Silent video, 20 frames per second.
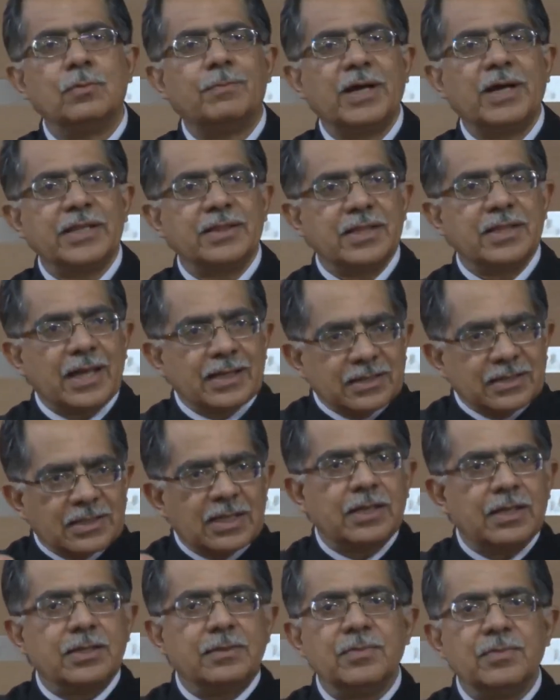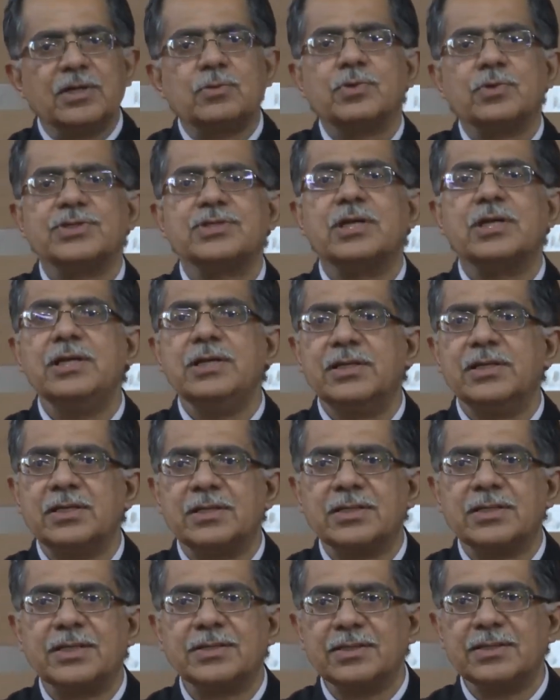By that time, it was
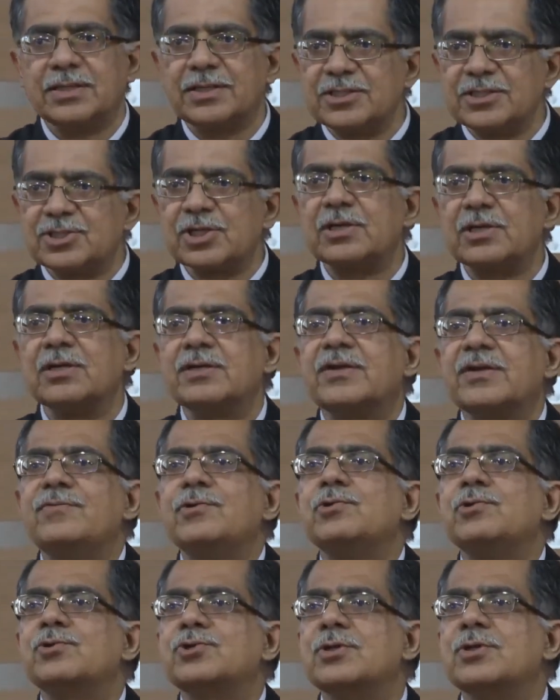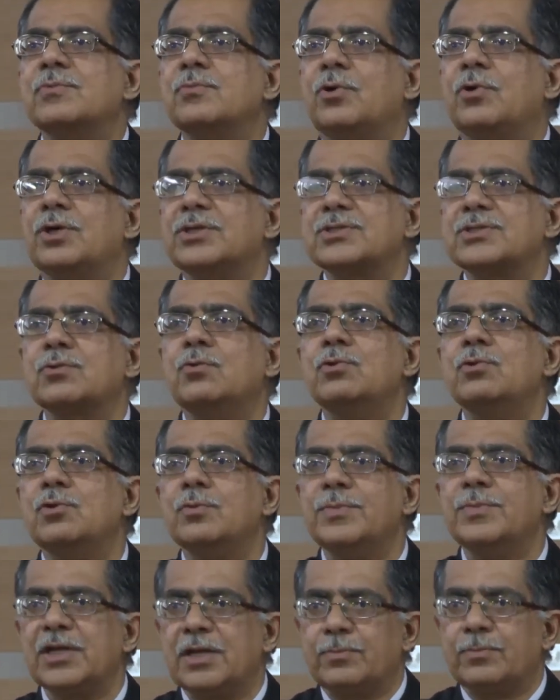clear that the digital revolution was going
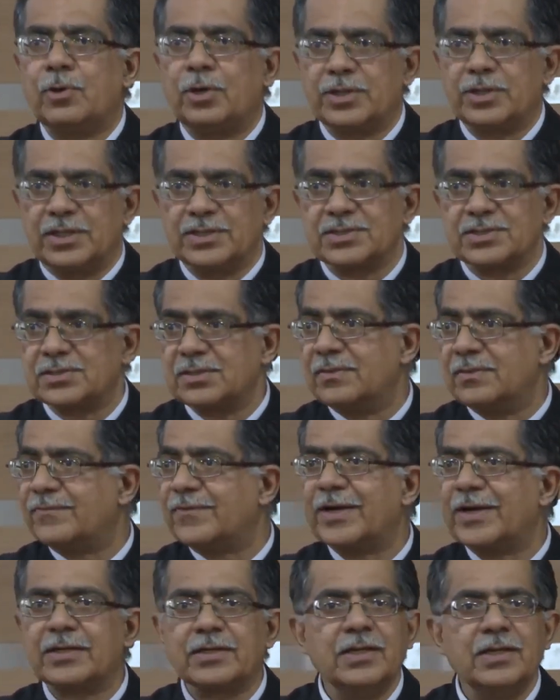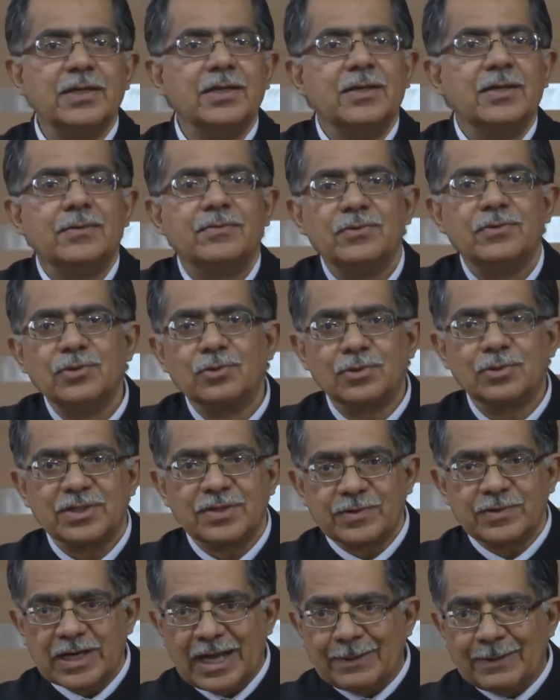to be upon us. In fact,
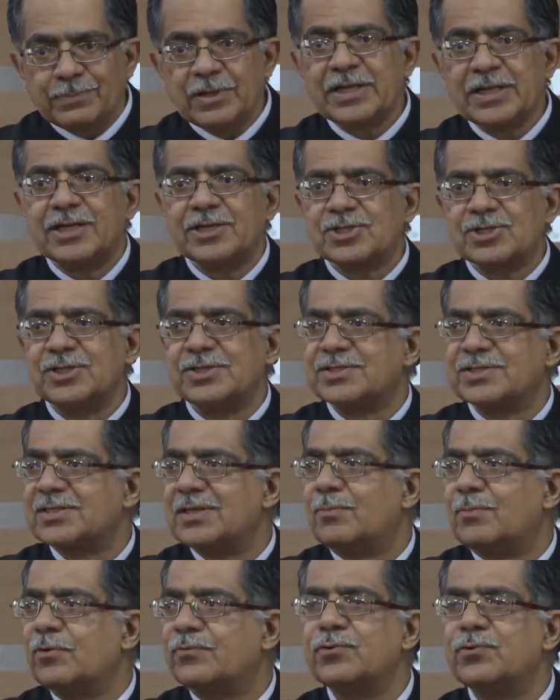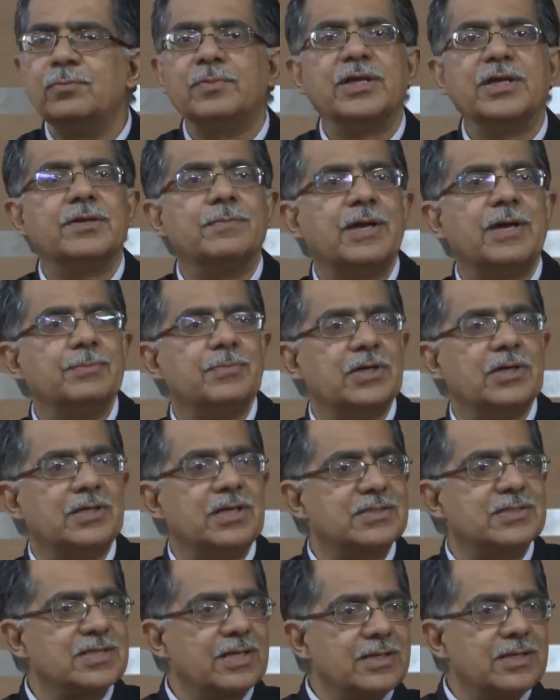there were applications, some of you may remember.
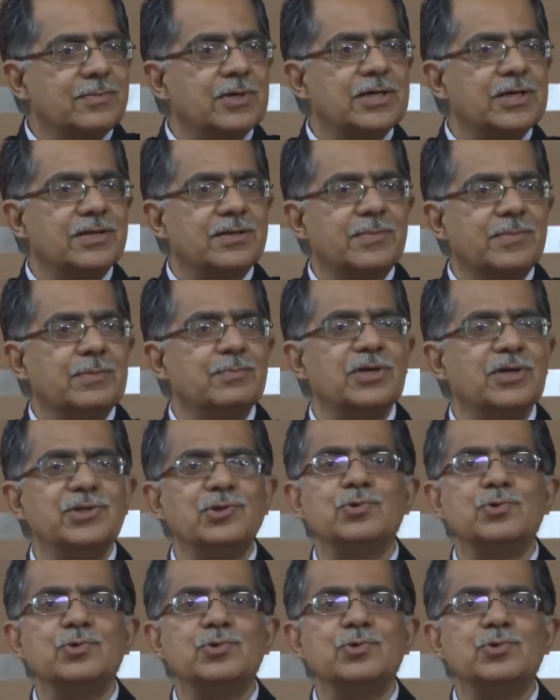Does anybody remember